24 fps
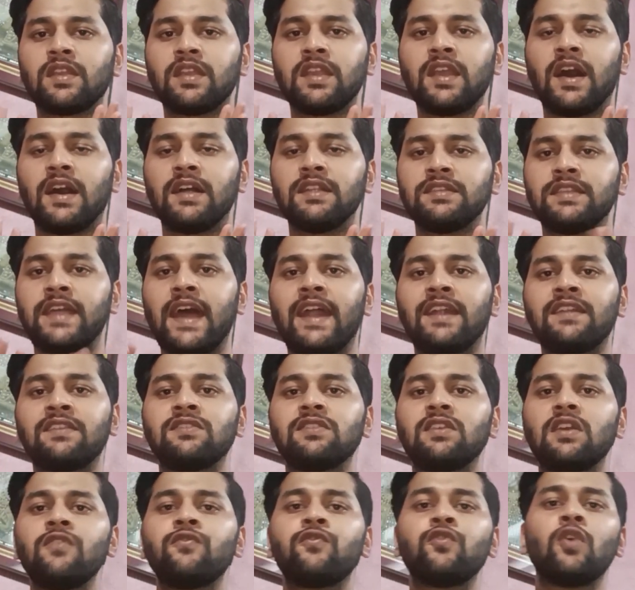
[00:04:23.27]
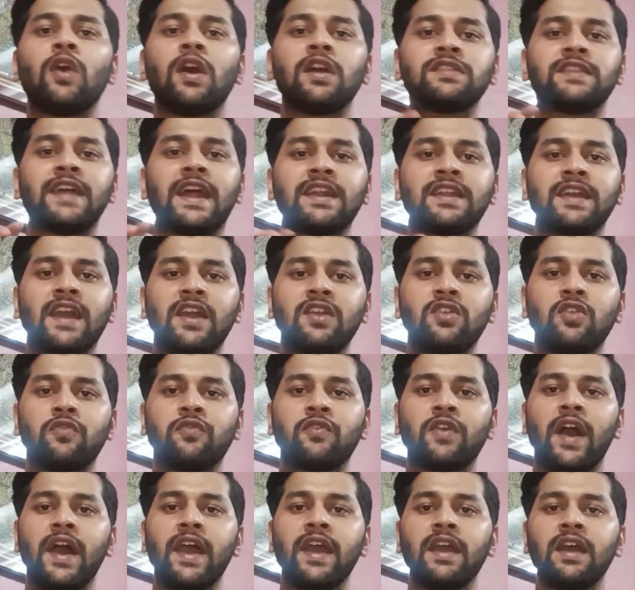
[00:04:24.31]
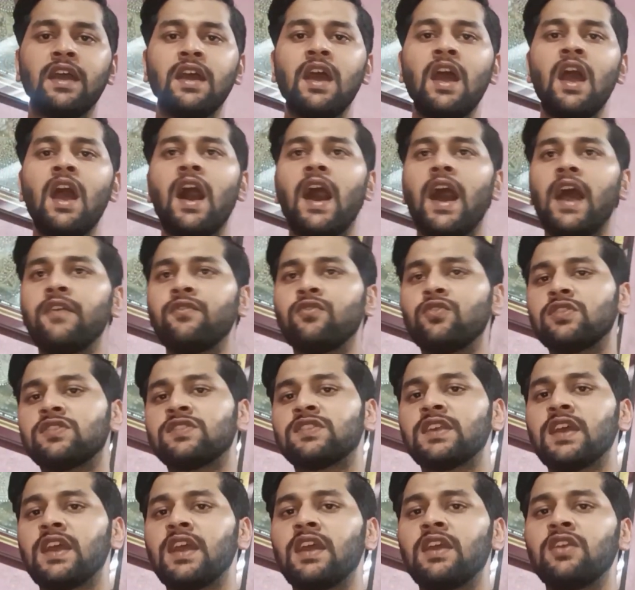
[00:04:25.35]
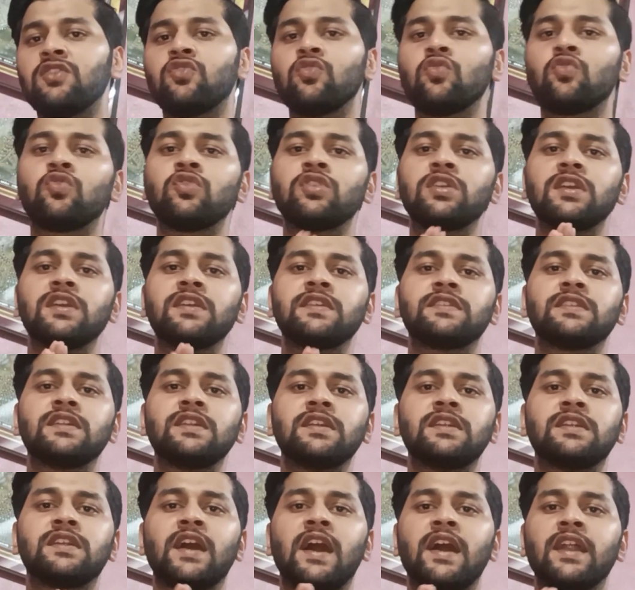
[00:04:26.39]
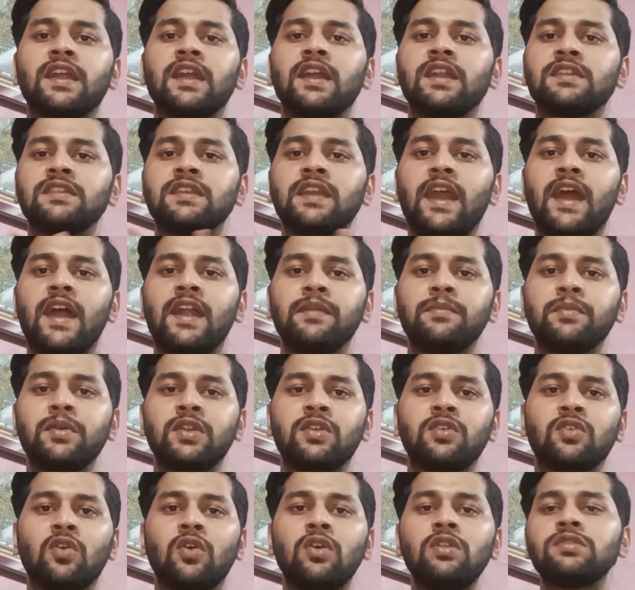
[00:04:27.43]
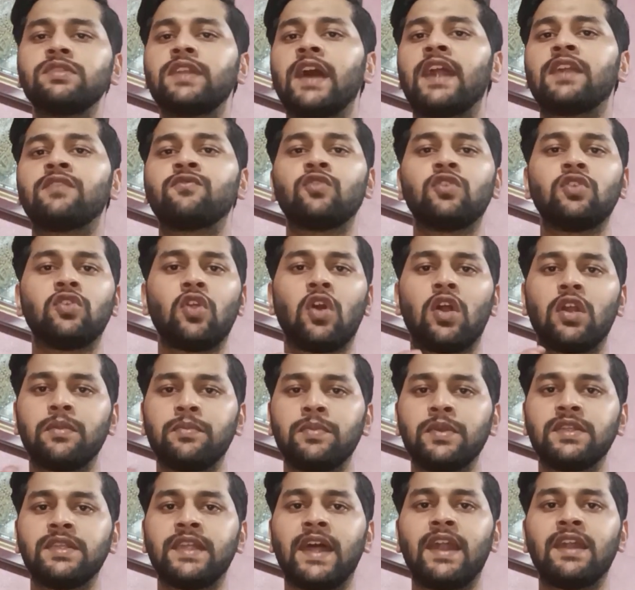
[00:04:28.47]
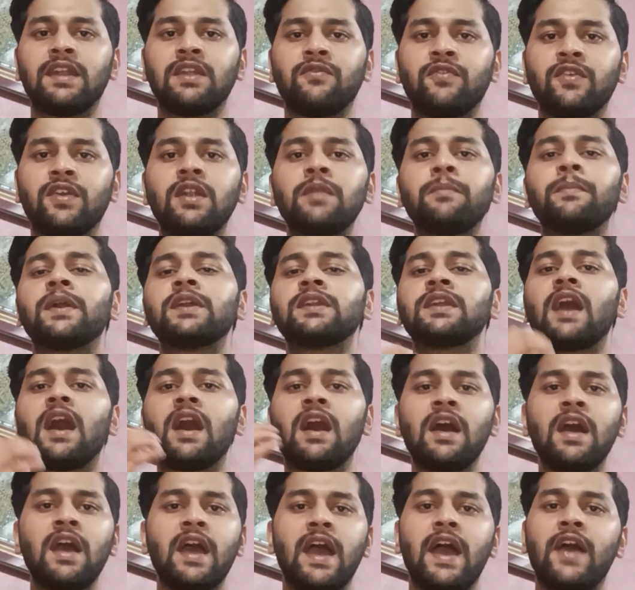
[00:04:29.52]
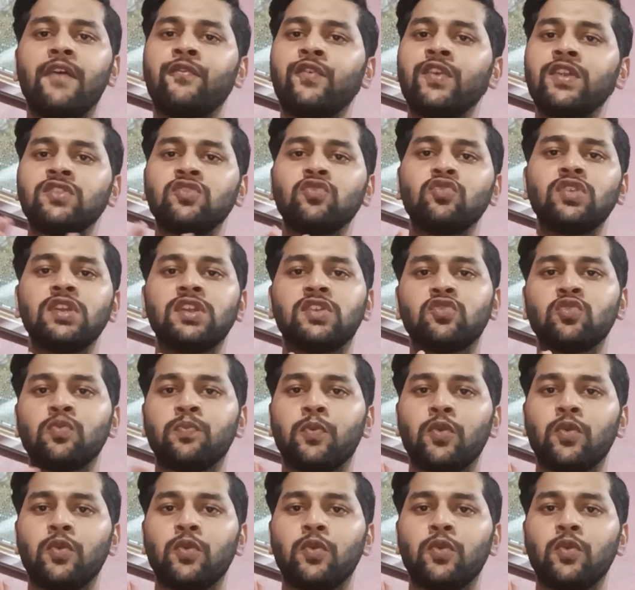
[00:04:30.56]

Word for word: yeah, that's if you are that kind of guy, I would say you could easily target the admin role. That would not be that difficult, but yeah, efforts you need to